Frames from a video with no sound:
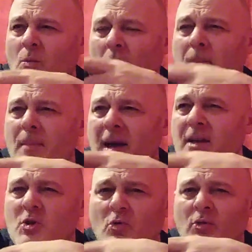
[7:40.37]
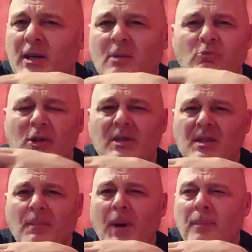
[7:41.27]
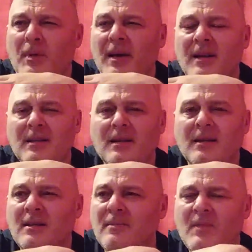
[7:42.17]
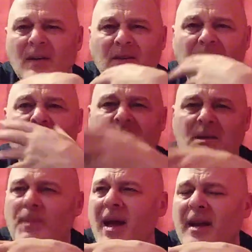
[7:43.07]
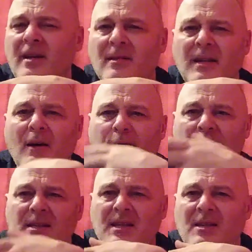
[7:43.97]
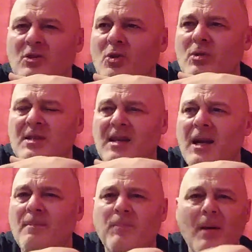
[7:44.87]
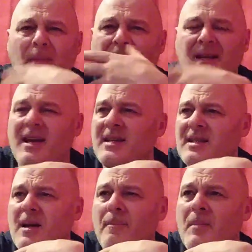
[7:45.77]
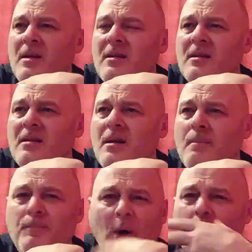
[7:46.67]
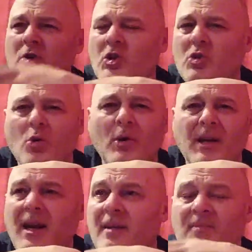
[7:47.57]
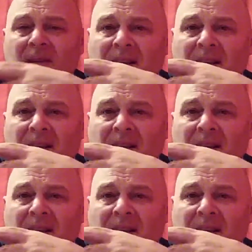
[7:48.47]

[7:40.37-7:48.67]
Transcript: one man's already rinsed the public, the next man now thinks he can do the same by making out some bogus story that